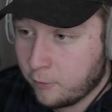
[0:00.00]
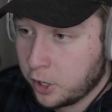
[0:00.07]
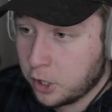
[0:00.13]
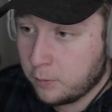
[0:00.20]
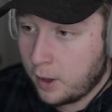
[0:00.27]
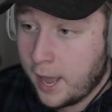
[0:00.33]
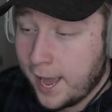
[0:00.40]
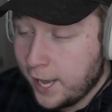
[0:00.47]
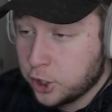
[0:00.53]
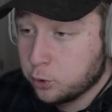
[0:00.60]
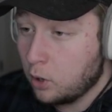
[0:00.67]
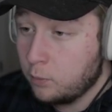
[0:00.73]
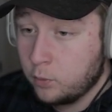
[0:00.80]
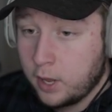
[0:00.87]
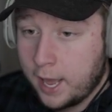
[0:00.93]

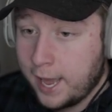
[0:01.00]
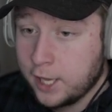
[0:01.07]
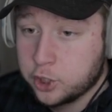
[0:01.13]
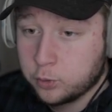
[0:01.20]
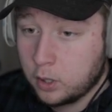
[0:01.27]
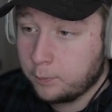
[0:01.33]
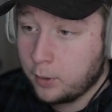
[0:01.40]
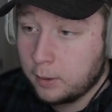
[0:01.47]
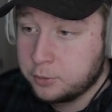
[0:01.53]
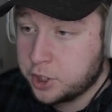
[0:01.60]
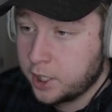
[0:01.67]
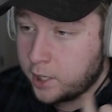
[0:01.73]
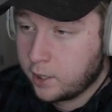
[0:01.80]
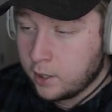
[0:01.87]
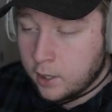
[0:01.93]
H1
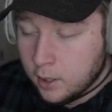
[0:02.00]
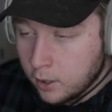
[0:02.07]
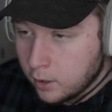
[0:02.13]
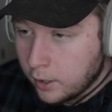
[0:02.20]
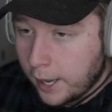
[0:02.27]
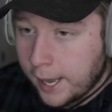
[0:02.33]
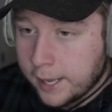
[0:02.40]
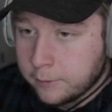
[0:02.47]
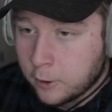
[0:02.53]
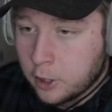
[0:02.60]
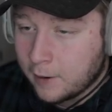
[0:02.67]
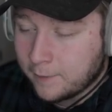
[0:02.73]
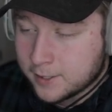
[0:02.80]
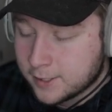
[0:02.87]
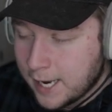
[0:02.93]
PUBG, they're
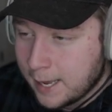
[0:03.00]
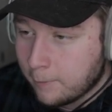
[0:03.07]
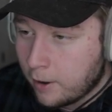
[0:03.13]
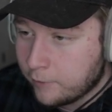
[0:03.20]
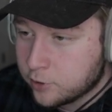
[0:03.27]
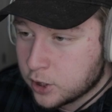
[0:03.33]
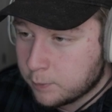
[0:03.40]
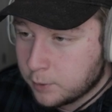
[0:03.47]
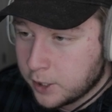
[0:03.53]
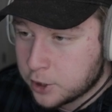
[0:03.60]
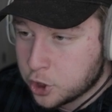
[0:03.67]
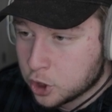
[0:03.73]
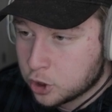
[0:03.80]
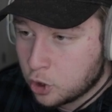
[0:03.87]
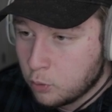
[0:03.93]
not the same, obviously, but it's
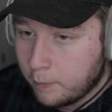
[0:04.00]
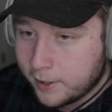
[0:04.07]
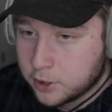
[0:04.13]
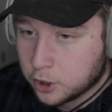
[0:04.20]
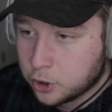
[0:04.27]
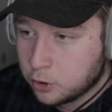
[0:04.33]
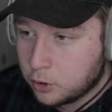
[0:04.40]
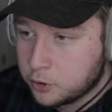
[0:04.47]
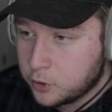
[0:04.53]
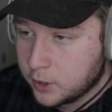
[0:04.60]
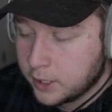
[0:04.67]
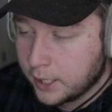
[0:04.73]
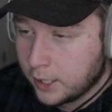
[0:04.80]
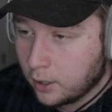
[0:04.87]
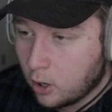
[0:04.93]
just 2 basic shooters you
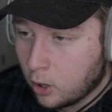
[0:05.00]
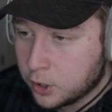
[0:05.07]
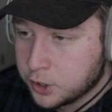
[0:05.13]
can get in cars.